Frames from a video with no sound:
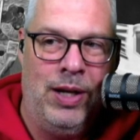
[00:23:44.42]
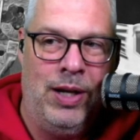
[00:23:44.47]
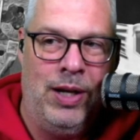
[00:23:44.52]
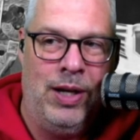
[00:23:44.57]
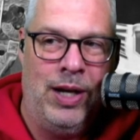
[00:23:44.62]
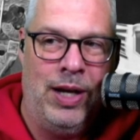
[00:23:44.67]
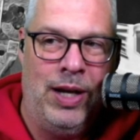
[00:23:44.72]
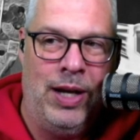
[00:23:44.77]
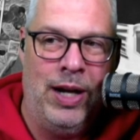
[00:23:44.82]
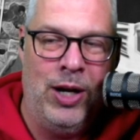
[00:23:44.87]

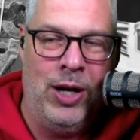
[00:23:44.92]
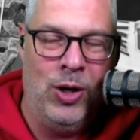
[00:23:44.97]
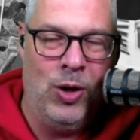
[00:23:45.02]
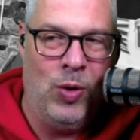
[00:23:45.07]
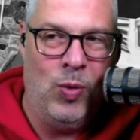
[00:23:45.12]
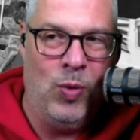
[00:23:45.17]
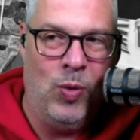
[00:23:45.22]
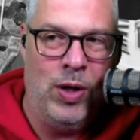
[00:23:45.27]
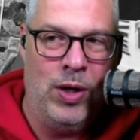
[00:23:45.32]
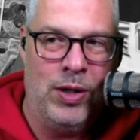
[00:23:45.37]
I know
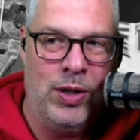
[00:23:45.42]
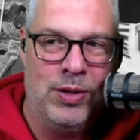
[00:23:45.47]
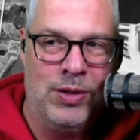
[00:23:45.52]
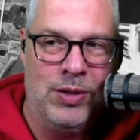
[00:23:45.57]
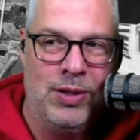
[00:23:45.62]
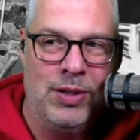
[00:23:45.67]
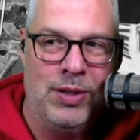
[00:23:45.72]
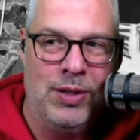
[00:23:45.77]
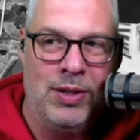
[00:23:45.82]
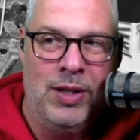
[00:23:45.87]

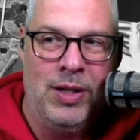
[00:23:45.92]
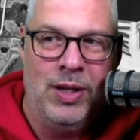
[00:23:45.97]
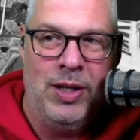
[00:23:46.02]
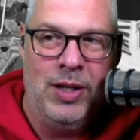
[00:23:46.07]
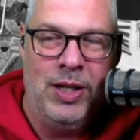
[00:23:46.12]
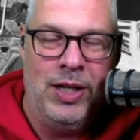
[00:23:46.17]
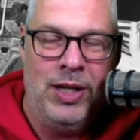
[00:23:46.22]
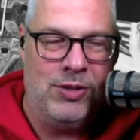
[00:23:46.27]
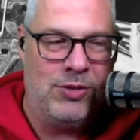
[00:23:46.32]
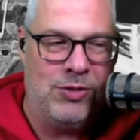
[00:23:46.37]
one
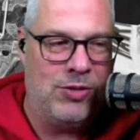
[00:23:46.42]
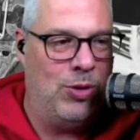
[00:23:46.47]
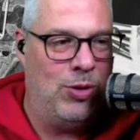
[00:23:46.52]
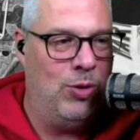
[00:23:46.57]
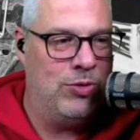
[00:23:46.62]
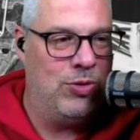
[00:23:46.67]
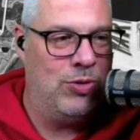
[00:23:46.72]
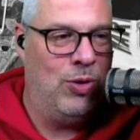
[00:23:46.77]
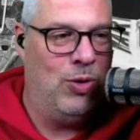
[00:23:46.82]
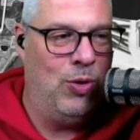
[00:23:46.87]
hits
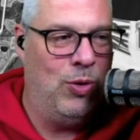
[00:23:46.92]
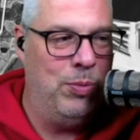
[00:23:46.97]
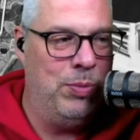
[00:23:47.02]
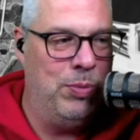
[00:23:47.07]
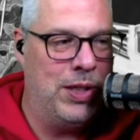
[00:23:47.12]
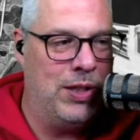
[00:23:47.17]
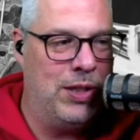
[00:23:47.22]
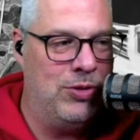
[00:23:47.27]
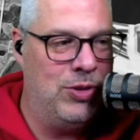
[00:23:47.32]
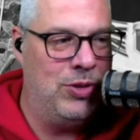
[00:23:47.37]
close to home
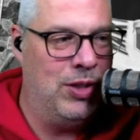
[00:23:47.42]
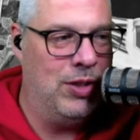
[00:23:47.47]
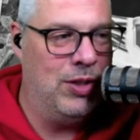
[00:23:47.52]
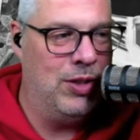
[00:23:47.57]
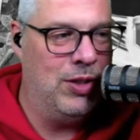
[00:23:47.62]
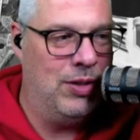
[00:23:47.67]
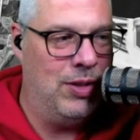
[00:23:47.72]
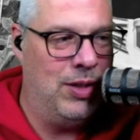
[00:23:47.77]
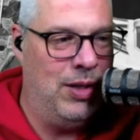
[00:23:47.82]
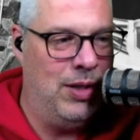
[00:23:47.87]
because
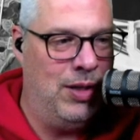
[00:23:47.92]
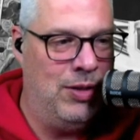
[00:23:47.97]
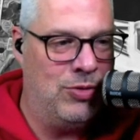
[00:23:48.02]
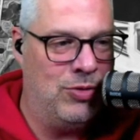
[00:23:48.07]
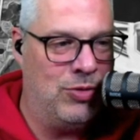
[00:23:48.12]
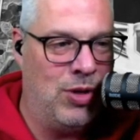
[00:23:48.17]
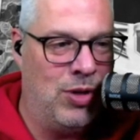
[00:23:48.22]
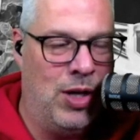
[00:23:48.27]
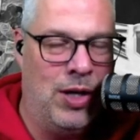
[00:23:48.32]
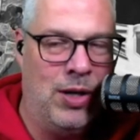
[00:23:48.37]
you're a
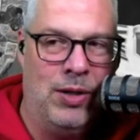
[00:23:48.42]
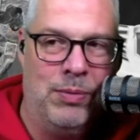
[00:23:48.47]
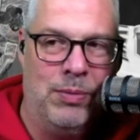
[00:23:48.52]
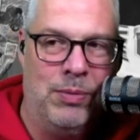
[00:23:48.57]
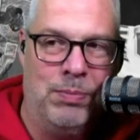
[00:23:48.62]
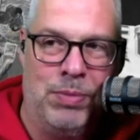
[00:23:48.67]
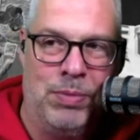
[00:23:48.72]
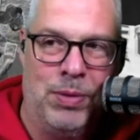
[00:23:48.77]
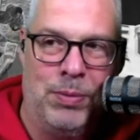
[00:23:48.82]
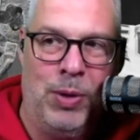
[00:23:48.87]
strong
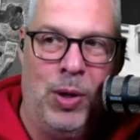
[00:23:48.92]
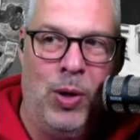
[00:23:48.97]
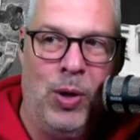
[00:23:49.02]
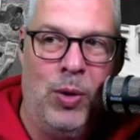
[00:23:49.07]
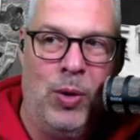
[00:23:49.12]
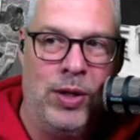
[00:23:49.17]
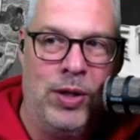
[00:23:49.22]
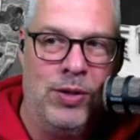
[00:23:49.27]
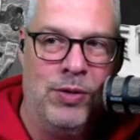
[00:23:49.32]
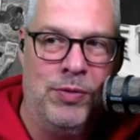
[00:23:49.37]

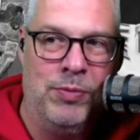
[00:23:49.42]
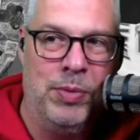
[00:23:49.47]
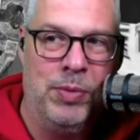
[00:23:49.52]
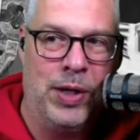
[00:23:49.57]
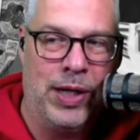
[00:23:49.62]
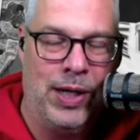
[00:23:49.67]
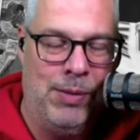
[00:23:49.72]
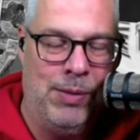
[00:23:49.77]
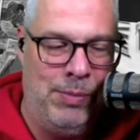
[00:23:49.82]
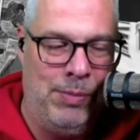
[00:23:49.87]
proponent of
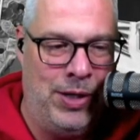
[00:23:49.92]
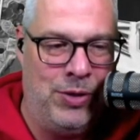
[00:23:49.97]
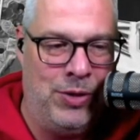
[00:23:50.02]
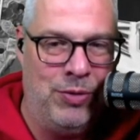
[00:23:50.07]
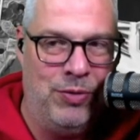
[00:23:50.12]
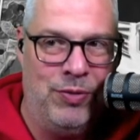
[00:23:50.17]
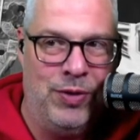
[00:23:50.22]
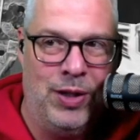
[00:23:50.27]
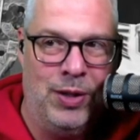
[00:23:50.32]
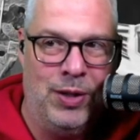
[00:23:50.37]
bringing up Matthew
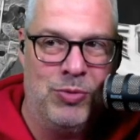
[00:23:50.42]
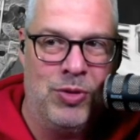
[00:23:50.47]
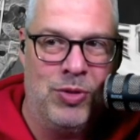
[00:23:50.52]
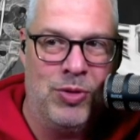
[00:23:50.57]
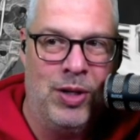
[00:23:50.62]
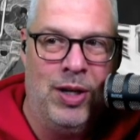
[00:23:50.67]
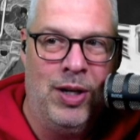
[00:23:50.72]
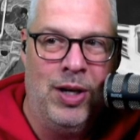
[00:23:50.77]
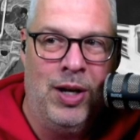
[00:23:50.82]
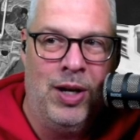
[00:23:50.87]
Phillips.
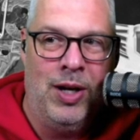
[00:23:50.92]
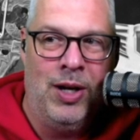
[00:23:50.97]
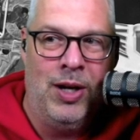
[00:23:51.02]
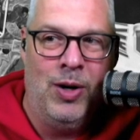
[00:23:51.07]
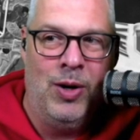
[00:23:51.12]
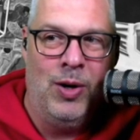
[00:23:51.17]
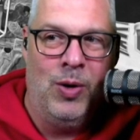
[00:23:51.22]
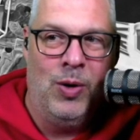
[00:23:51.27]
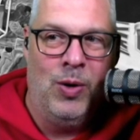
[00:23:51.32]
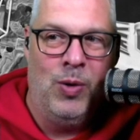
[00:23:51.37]

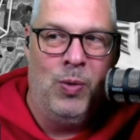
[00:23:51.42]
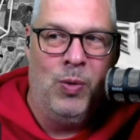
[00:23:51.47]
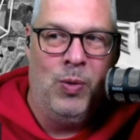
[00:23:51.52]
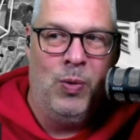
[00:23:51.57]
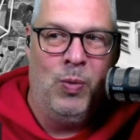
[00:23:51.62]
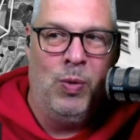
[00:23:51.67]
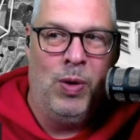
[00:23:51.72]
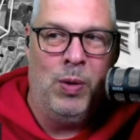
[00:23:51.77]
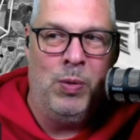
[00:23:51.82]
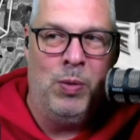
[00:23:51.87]

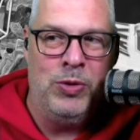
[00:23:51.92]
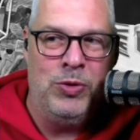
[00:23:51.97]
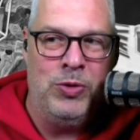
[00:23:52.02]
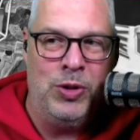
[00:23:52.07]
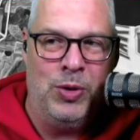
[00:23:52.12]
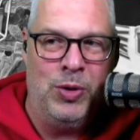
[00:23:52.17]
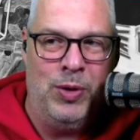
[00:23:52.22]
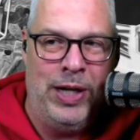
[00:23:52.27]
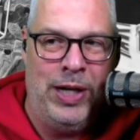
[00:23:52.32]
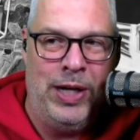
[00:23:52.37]
What was
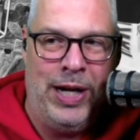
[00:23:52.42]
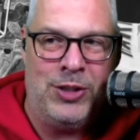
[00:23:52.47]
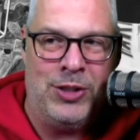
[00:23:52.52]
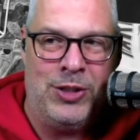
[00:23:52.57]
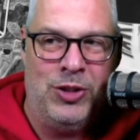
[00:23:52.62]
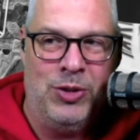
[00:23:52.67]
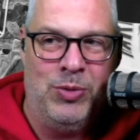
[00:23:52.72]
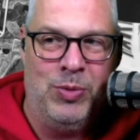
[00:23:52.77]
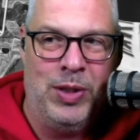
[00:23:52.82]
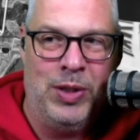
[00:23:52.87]
your
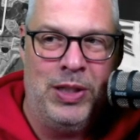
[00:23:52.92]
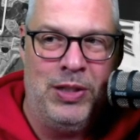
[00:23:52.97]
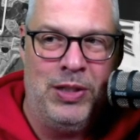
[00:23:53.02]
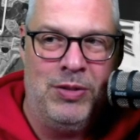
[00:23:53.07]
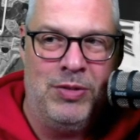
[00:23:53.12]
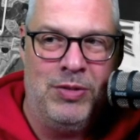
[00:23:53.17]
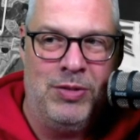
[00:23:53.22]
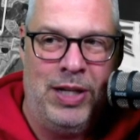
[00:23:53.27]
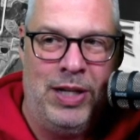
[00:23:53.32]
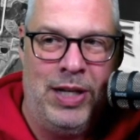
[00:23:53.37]
reaction when he
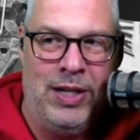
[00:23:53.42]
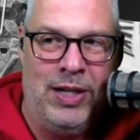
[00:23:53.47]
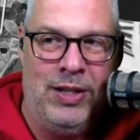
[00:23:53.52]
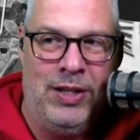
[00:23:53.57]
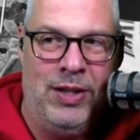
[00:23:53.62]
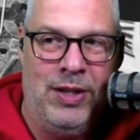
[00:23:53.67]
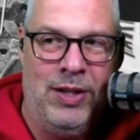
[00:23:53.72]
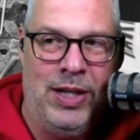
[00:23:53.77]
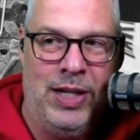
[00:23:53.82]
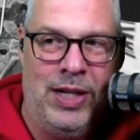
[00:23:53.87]
said
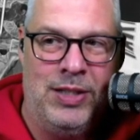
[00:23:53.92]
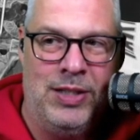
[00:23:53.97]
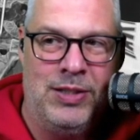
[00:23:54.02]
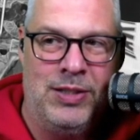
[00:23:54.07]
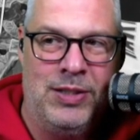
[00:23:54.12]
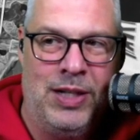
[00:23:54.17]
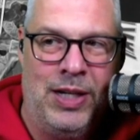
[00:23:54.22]
that?